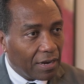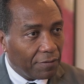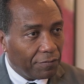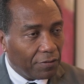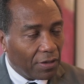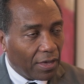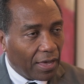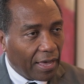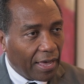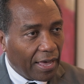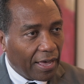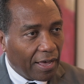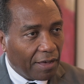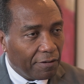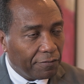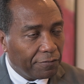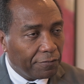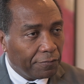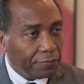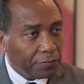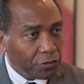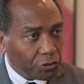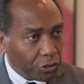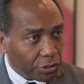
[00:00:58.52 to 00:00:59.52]
If you have
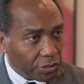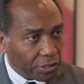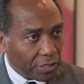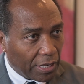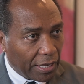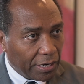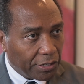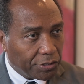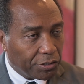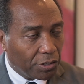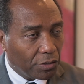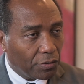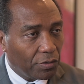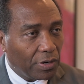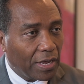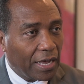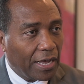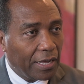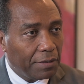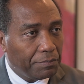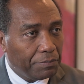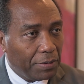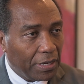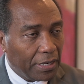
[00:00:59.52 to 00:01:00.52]
gestational
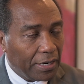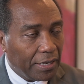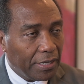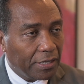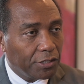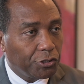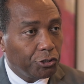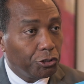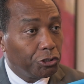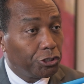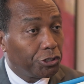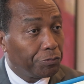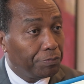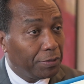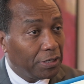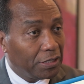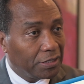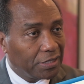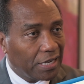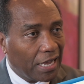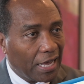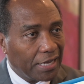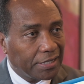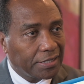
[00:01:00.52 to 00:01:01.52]
diabetes, you should be
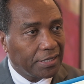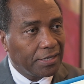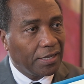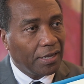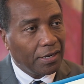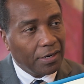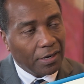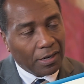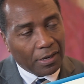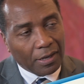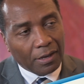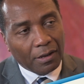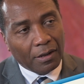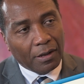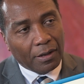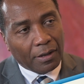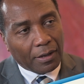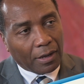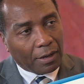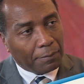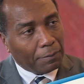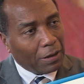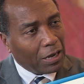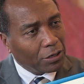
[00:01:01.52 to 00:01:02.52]
tested
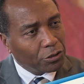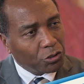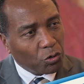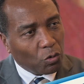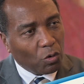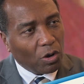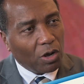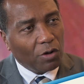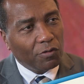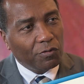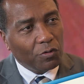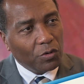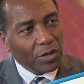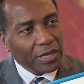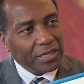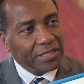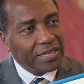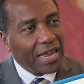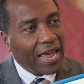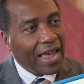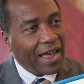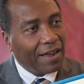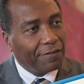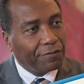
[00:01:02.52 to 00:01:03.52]
about 12 weeks
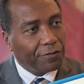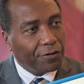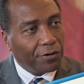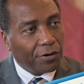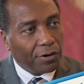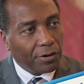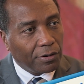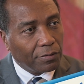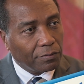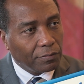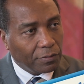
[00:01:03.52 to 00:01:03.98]
after